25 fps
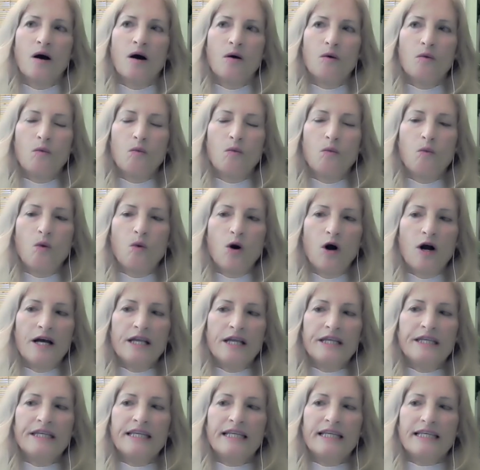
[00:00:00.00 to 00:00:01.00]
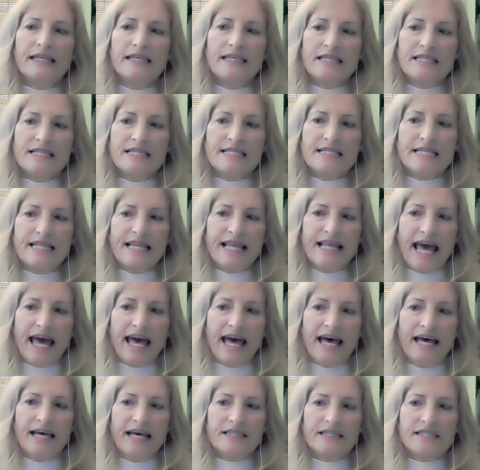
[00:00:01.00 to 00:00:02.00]
One is
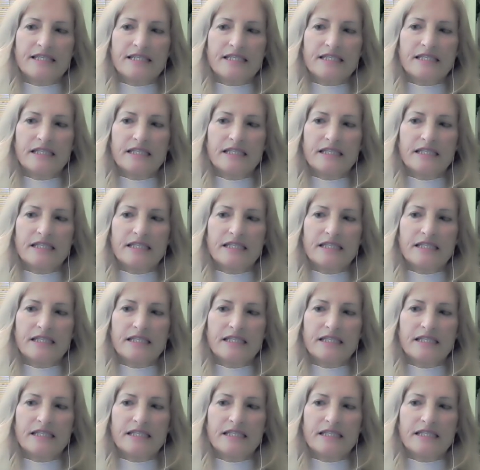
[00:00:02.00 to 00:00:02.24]
that,